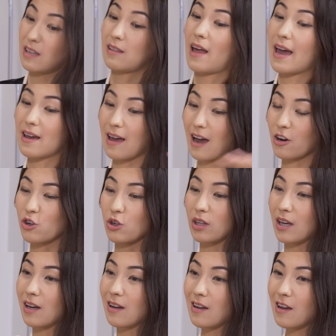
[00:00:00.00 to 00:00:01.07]
it like
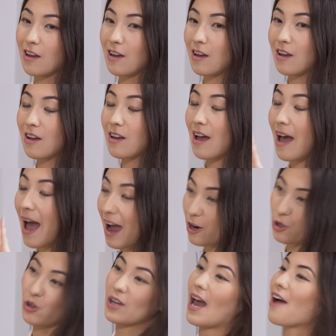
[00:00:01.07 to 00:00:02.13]
actually
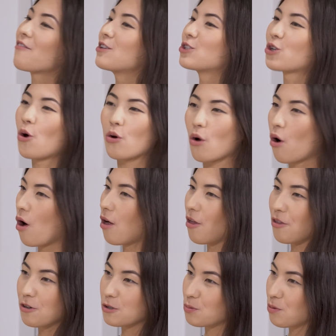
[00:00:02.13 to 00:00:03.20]
having to go to all of those